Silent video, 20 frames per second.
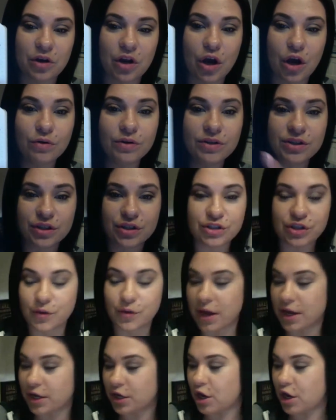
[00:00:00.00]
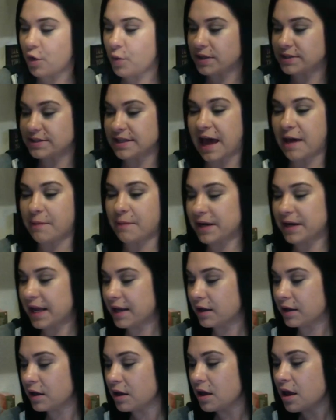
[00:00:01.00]
notes so I know what's
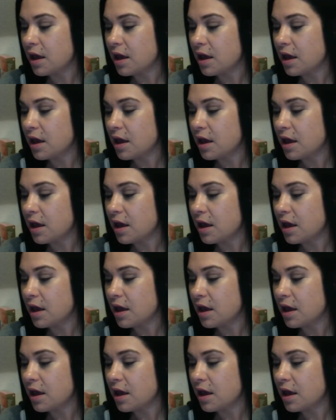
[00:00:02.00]
happening.